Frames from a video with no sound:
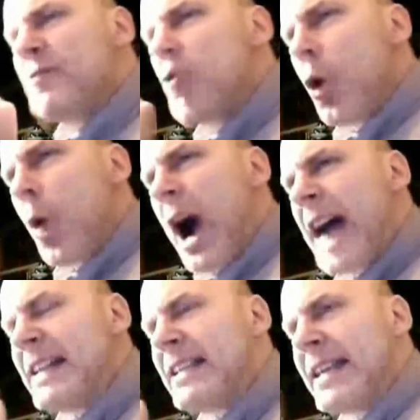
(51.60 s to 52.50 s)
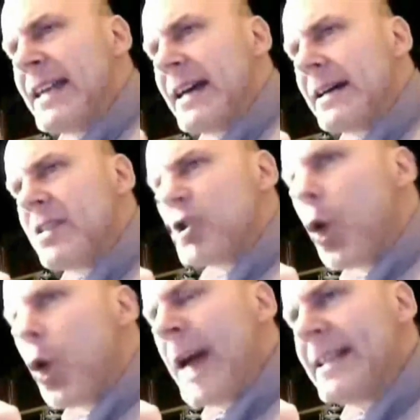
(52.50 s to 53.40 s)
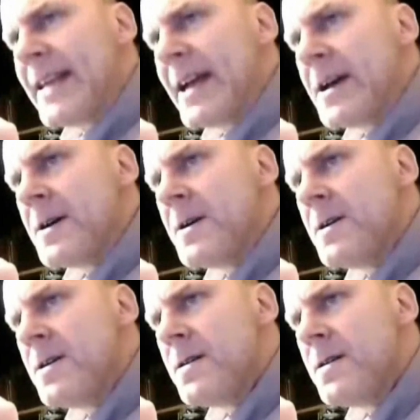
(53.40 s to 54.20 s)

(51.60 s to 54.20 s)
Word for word: you have no idea. No idea.